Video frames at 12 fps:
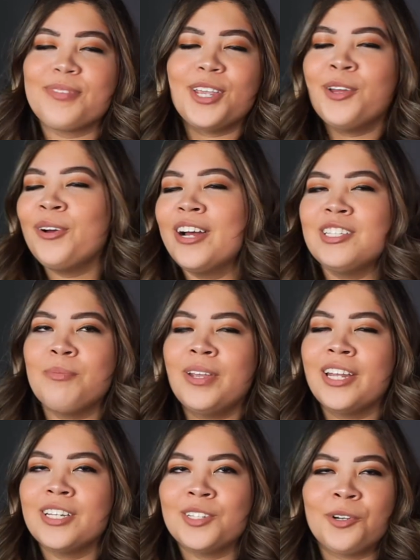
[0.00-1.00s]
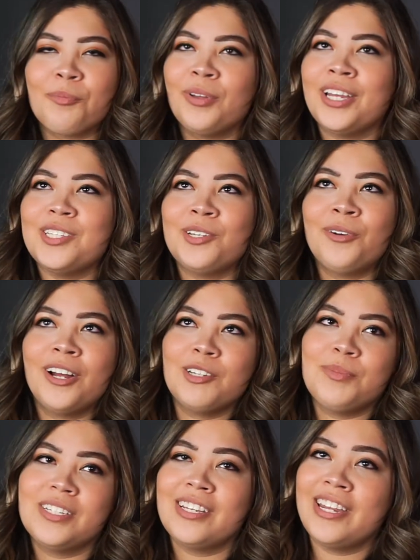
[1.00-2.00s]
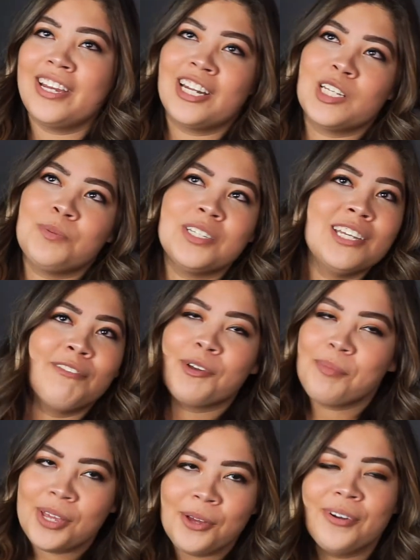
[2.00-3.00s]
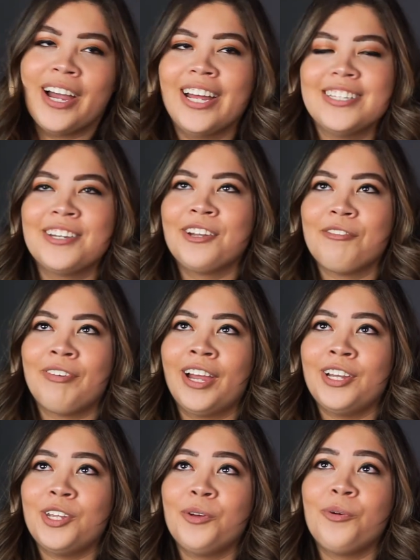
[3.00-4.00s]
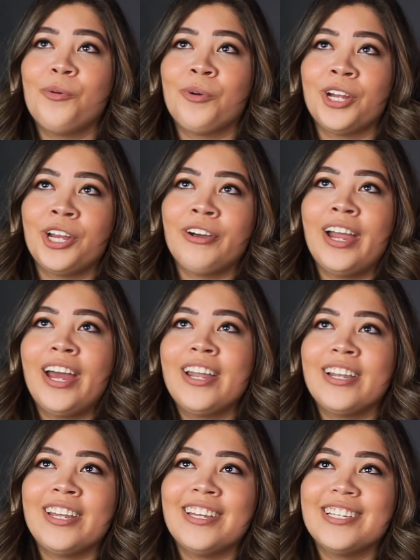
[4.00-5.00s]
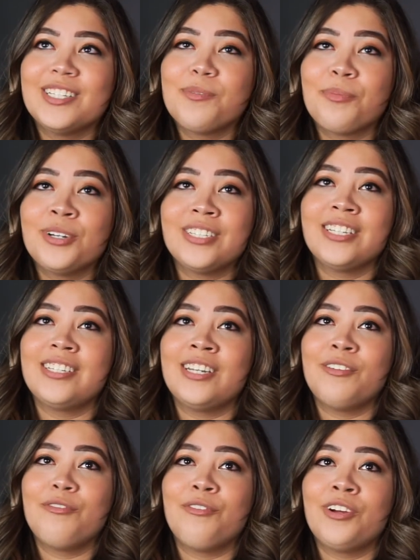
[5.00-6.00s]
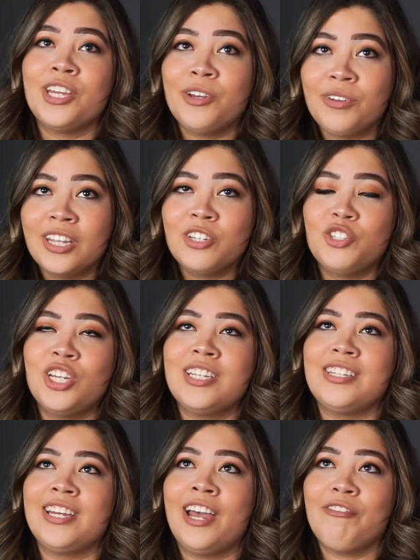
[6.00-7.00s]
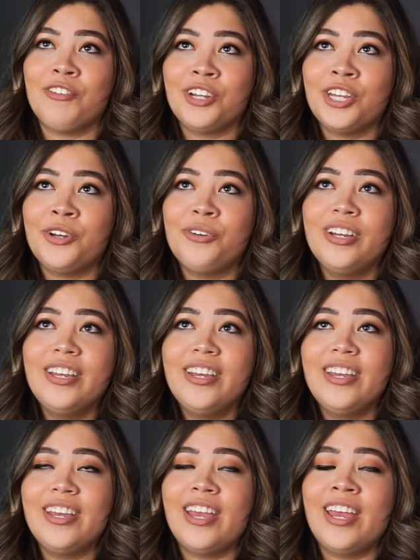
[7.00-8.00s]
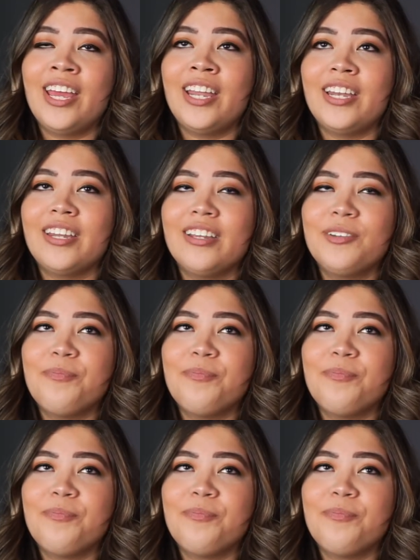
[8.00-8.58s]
in a certain place. You don't have to be sitting in a specific pew. God's gonna find you where you're at, and he is persistent for you, and he's chasing after you. And